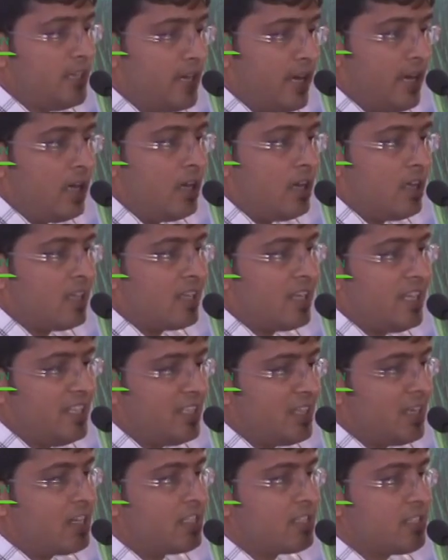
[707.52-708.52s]
detailed
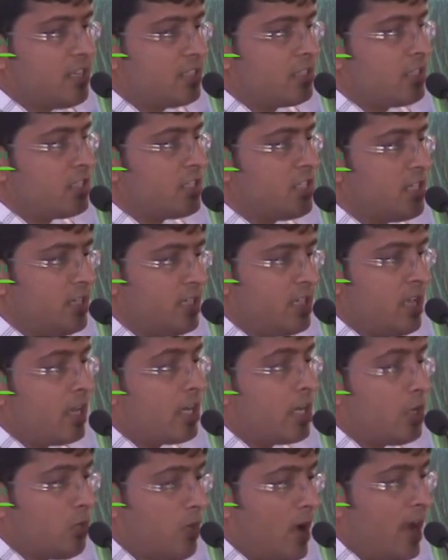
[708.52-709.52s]
clinical research studies
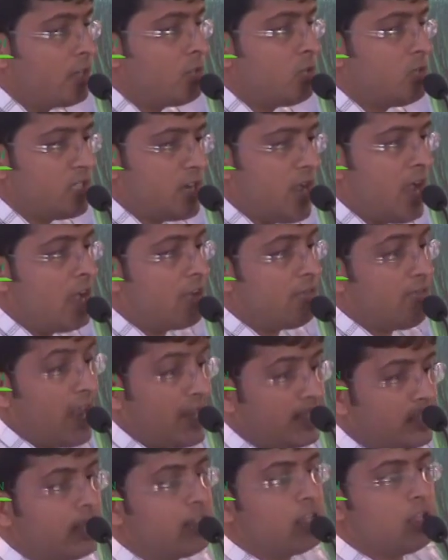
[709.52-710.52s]
are required to draw a
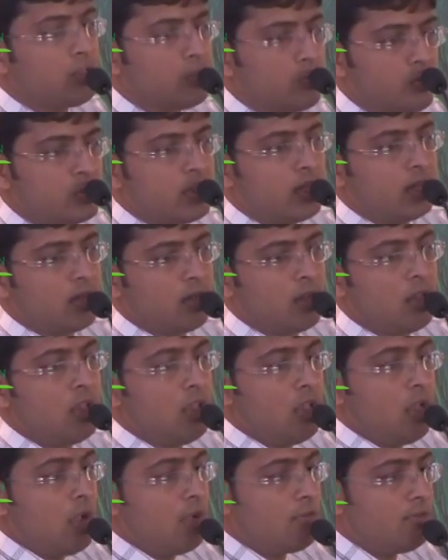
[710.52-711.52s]
final conclusion
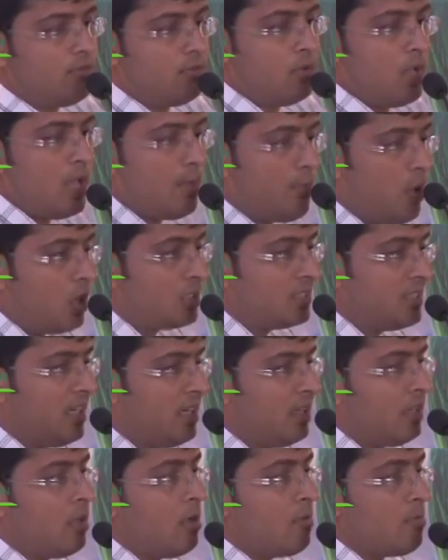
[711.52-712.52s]
about
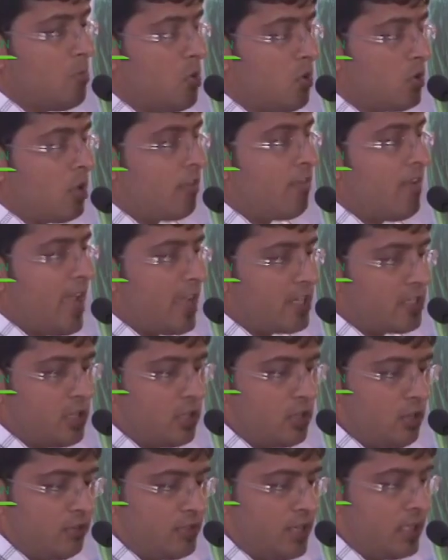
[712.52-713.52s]
the mode of
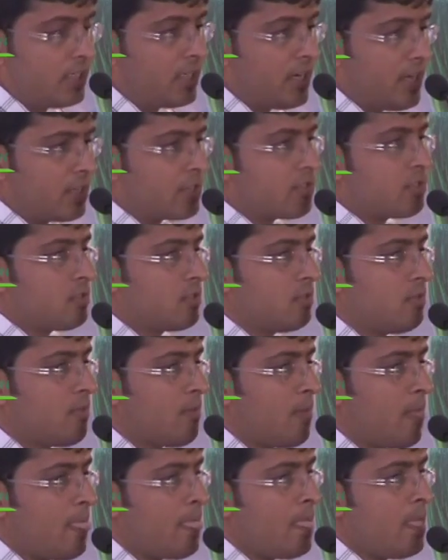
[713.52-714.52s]
action of the drugs.
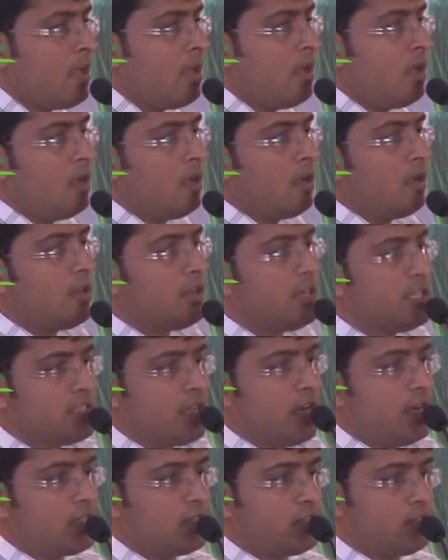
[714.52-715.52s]

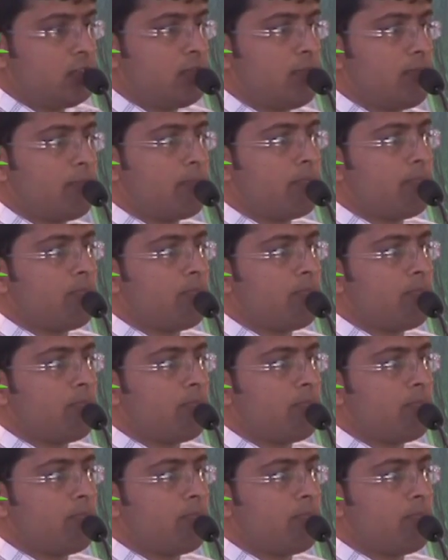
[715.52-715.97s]
Results